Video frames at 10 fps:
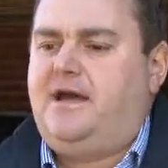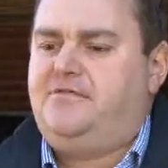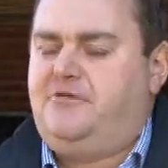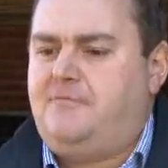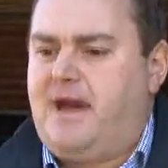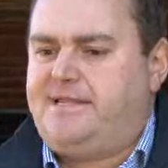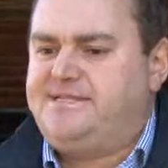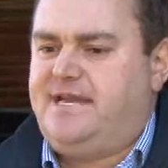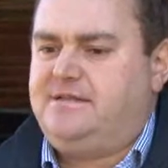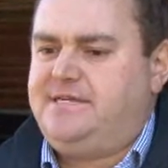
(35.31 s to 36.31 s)
through
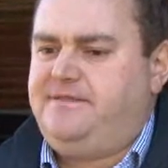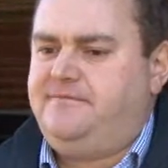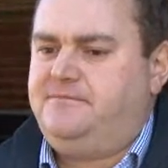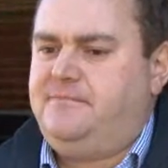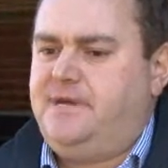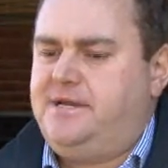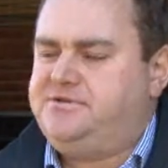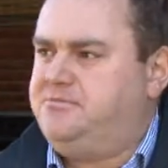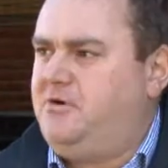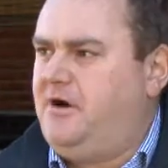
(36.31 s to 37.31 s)
Martin Talty from
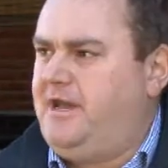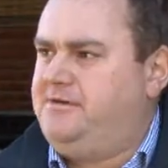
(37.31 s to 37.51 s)
Dubai,